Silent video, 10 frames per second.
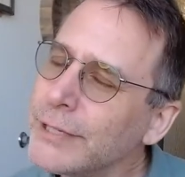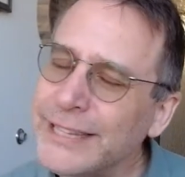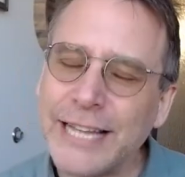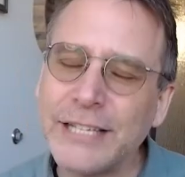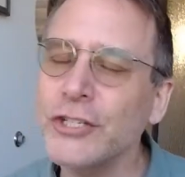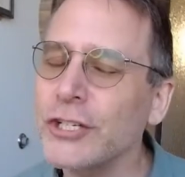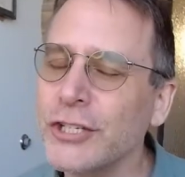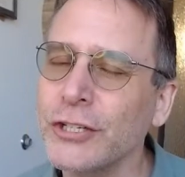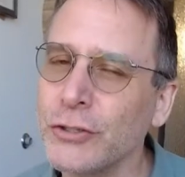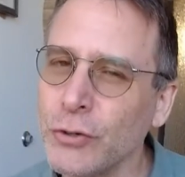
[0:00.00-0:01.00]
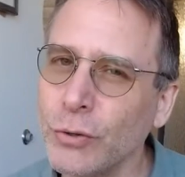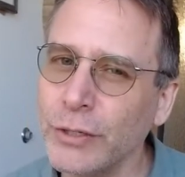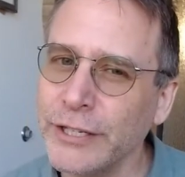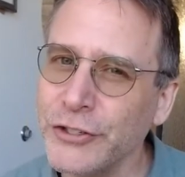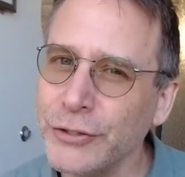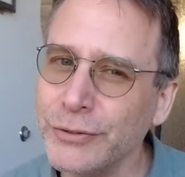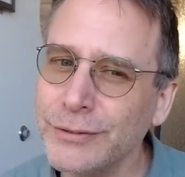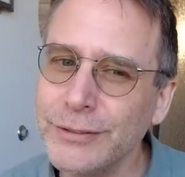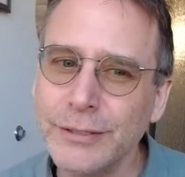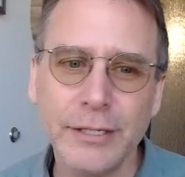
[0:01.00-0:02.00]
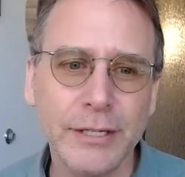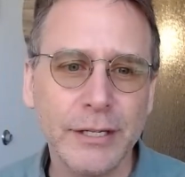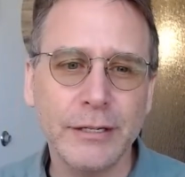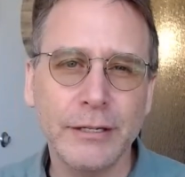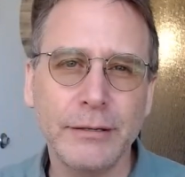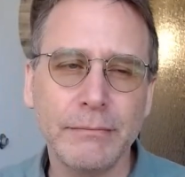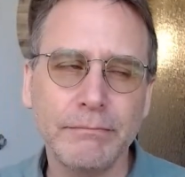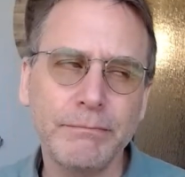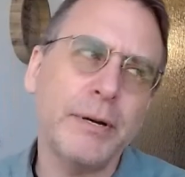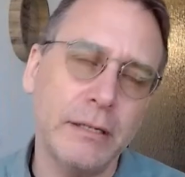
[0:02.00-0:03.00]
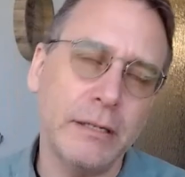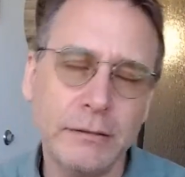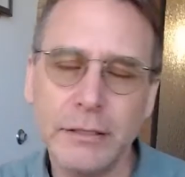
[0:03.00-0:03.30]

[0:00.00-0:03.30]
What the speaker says: that's just a control issue. But